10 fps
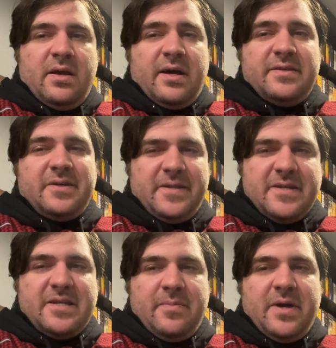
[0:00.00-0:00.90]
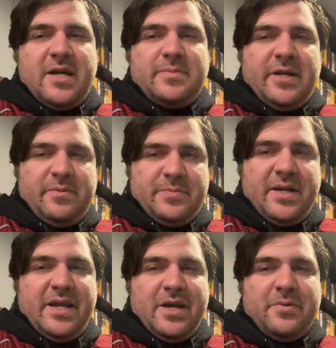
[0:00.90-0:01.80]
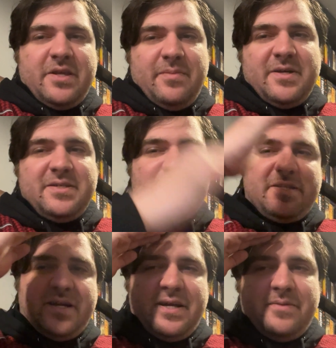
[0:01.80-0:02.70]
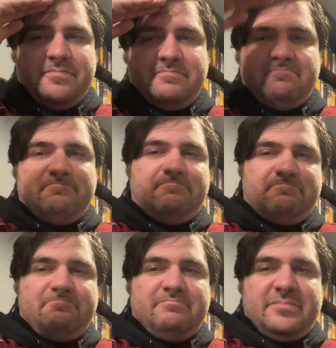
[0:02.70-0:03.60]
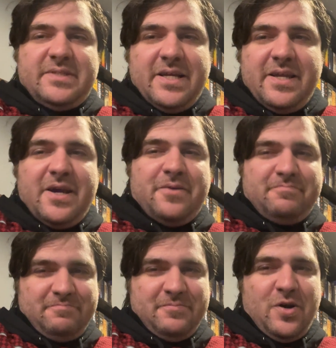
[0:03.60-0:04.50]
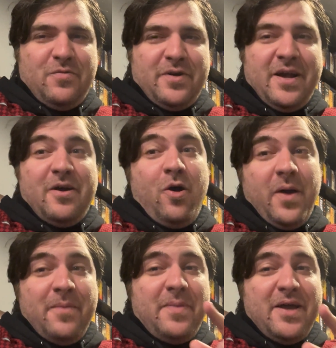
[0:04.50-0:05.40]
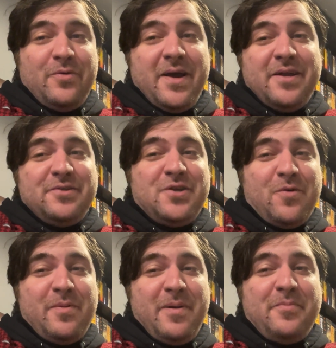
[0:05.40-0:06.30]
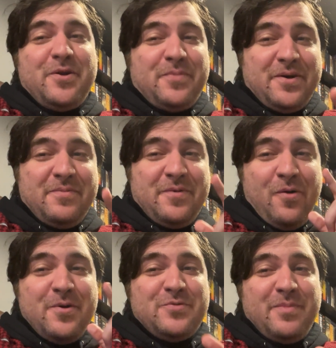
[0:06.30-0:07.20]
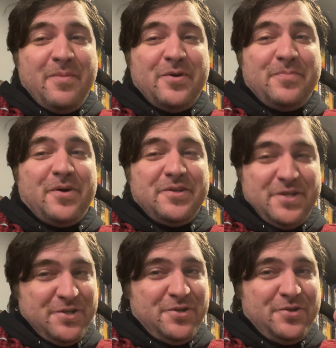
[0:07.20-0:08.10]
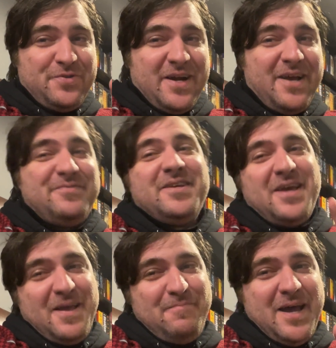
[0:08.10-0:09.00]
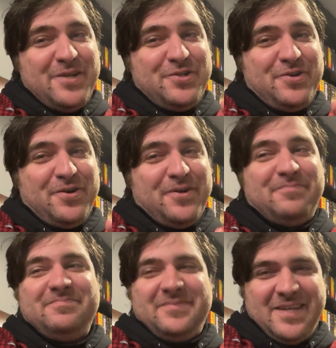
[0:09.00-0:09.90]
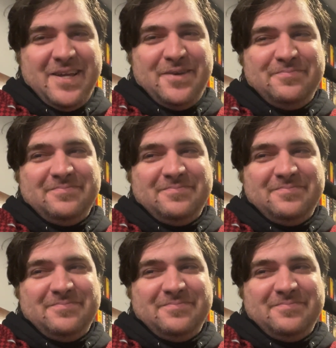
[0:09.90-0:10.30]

Until next time, guys, my name is Maniac with GameAccess.net. Take care. Over and out. Oh, and by the way, always remember to partition your drives and patch your kernel. Thank you.